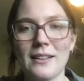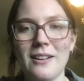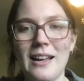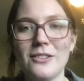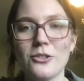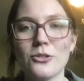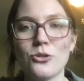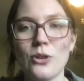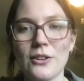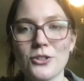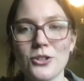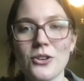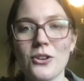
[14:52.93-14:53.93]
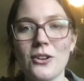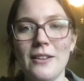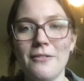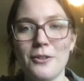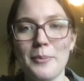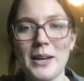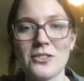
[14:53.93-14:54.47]
and you'll structure your
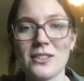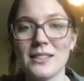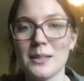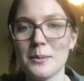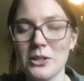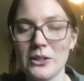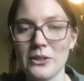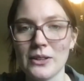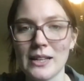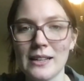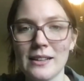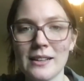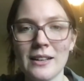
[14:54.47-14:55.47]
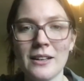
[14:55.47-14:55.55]
information similarly.